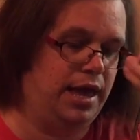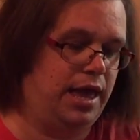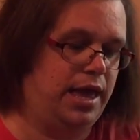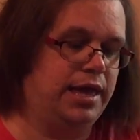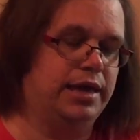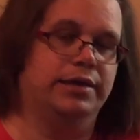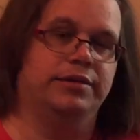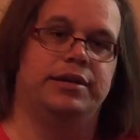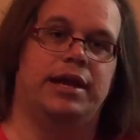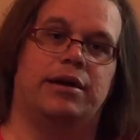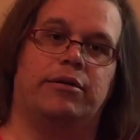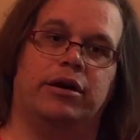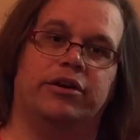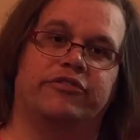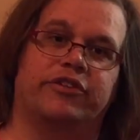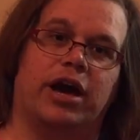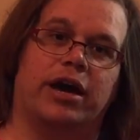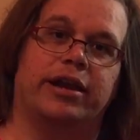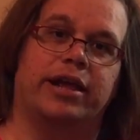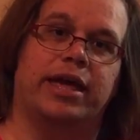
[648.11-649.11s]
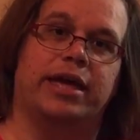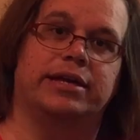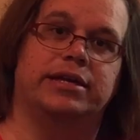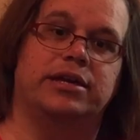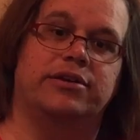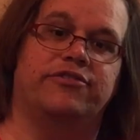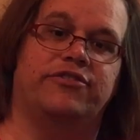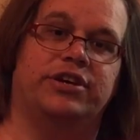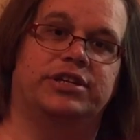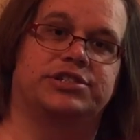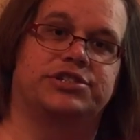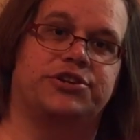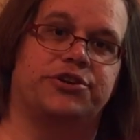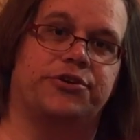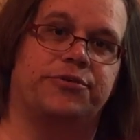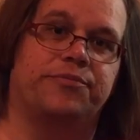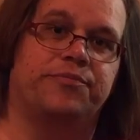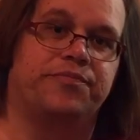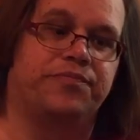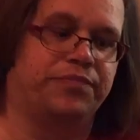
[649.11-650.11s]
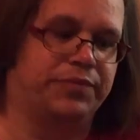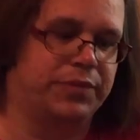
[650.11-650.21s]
and now I've got a hanging fixture.